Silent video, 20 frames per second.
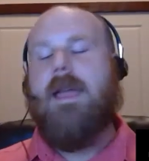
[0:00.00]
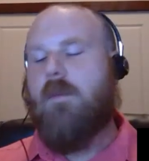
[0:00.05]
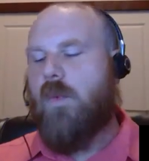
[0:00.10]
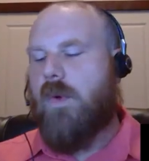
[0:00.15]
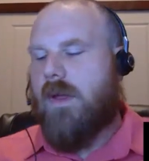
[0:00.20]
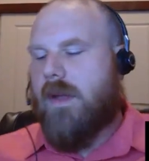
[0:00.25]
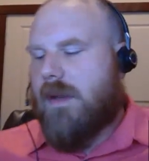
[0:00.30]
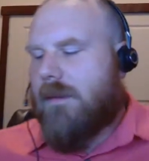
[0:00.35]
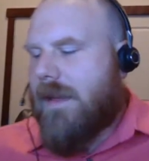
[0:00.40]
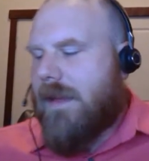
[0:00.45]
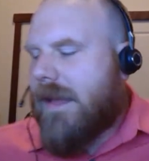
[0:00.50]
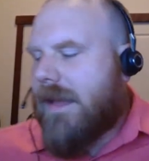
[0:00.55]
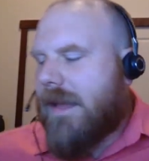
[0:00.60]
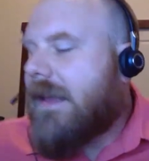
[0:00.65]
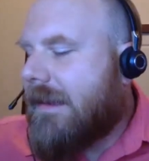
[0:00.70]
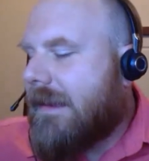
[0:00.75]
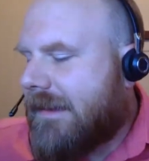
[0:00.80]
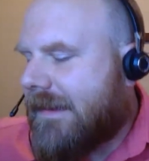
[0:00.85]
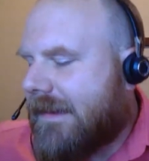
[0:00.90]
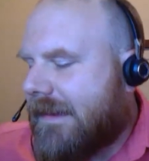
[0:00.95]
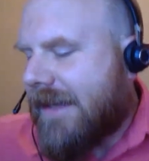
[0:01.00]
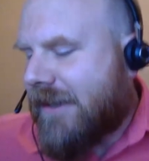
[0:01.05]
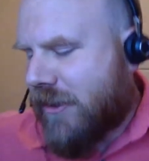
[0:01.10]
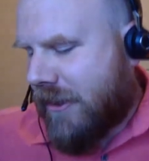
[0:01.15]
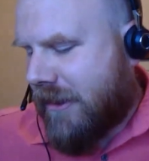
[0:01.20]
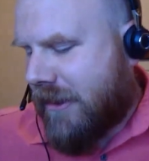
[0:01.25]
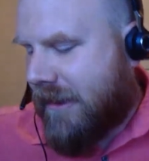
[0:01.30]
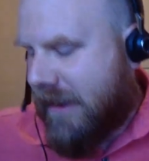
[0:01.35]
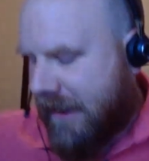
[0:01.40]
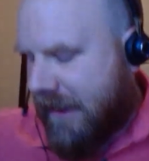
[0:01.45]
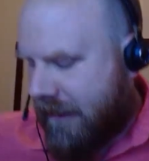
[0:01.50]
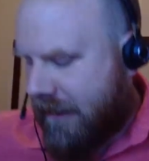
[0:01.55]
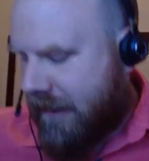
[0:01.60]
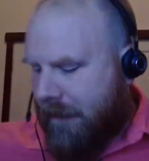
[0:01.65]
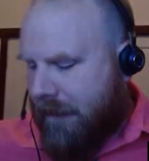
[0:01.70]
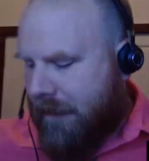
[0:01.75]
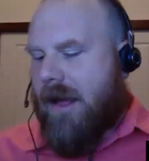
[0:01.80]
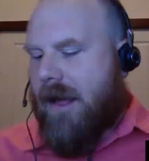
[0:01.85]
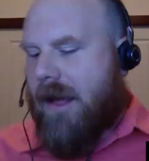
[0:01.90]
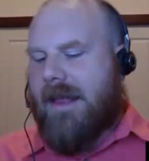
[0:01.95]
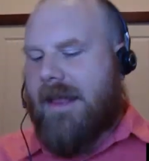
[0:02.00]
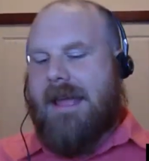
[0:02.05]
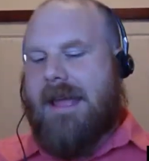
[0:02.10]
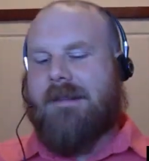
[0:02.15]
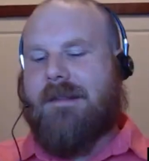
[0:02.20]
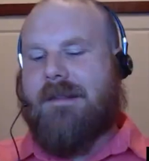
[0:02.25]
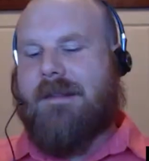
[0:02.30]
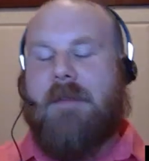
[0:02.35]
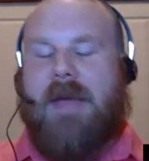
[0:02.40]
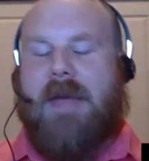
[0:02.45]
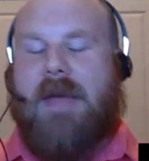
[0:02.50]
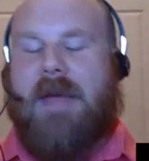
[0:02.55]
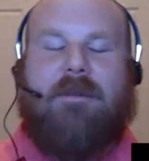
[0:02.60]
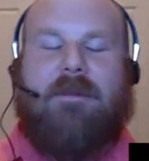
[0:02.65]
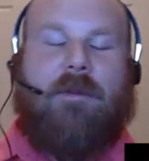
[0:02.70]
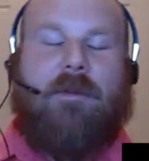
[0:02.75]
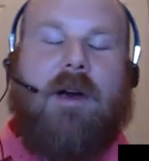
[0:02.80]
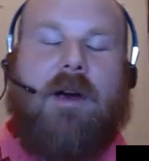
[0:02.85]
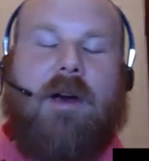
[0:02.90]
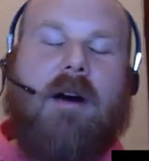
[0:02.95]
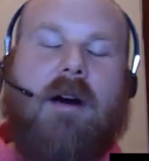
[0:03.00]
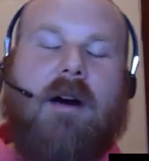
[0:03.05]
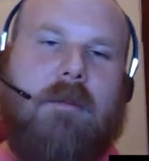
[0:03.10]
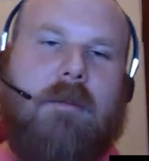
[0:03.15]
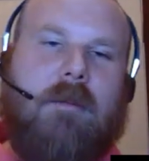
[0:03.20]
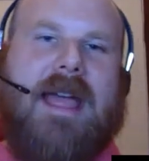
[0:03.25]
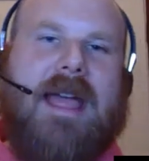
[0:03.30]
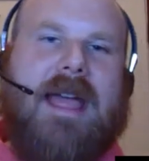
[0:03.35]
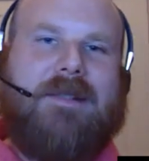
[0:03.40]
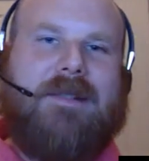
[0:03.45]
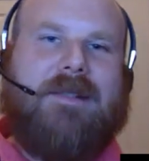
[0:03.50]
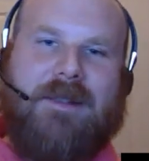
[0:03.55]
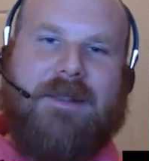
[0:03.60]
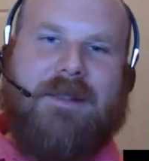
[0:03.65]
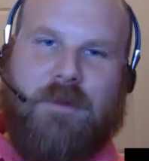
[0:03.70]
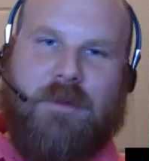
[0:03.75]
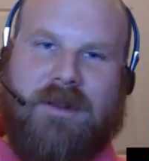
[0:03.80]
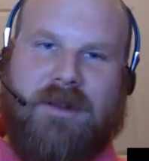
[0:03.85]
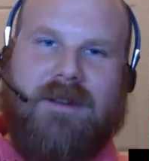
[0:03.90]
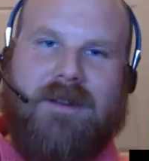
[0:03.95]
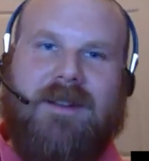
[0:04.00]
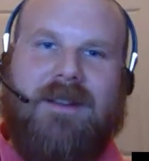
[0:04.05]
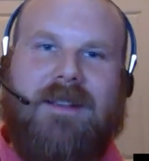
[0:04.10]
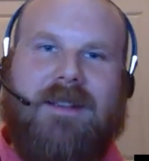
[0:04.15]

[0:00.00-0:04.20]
willing to make a concession here on the podcast on behalf of all passing Twitter